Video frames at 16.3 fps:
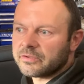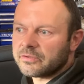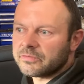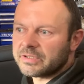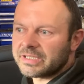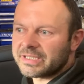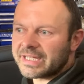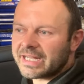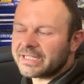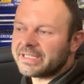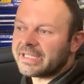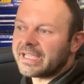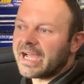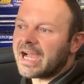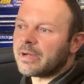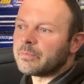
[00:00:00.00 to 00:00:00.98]
on an early
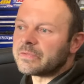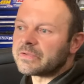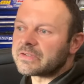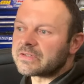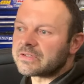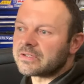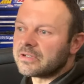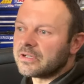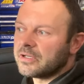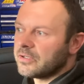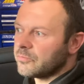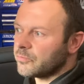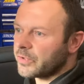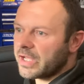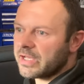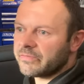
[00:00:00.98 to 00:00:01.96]
cams,
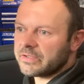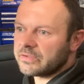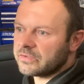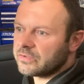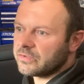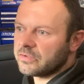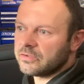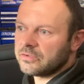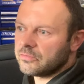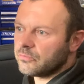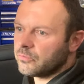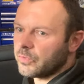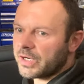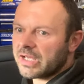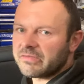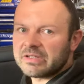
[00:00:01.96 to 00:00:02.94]
revving to
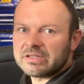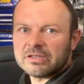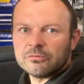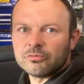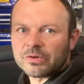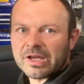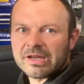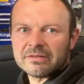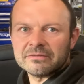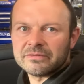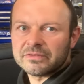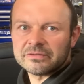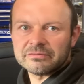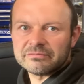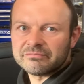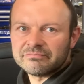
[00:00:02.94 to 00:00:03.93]
whatever they rev,
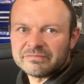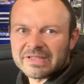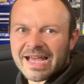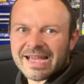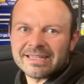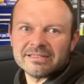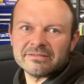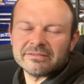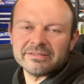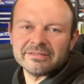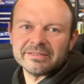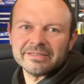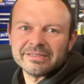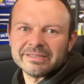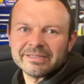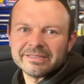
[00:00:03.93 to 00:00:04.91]
nine on
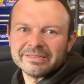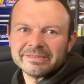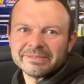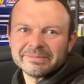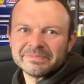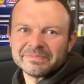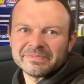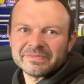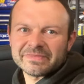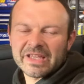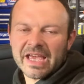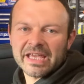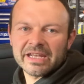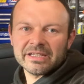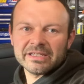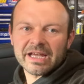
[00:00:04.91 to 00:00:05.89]
ITBs,
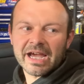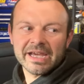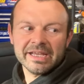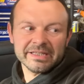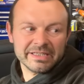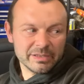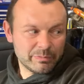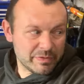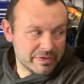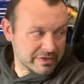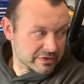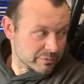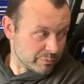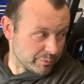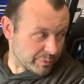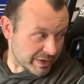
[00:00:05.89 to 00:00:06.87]
ten
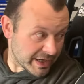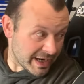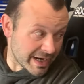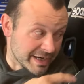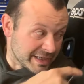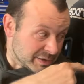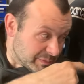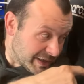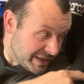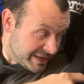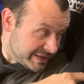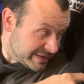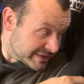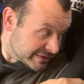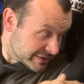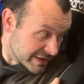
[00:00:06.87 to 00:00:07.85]
ITBs behind my
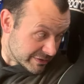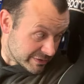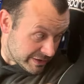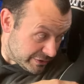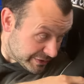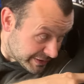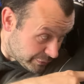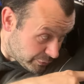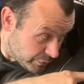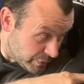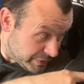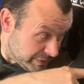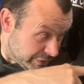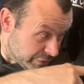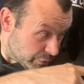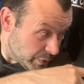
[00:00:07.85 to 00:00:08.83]
ears. Look at
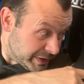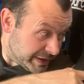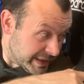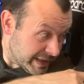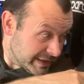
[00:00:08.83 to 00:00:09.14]
look mm. where the